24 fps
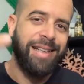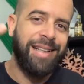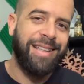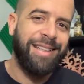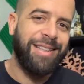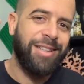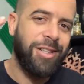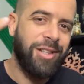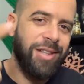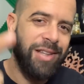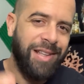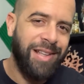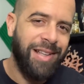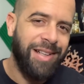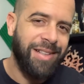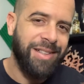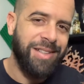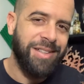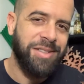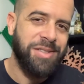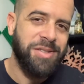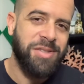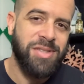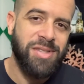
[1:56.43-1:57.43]

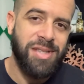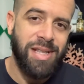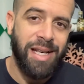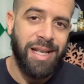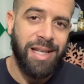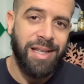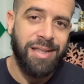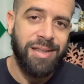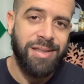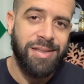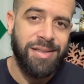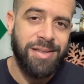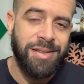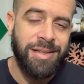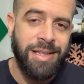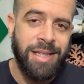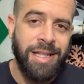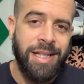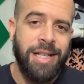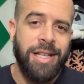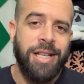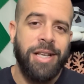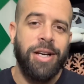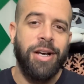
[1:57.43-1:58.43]
luggage size.
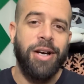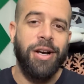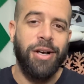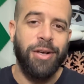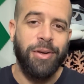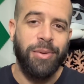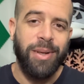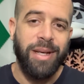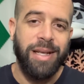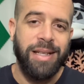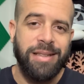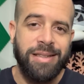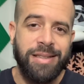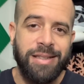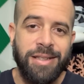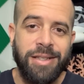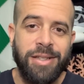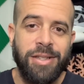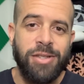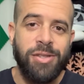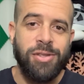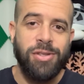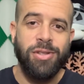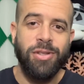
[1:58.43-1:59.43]
All right,
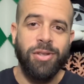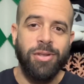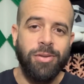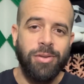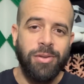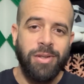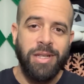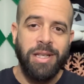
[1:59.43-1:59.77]
so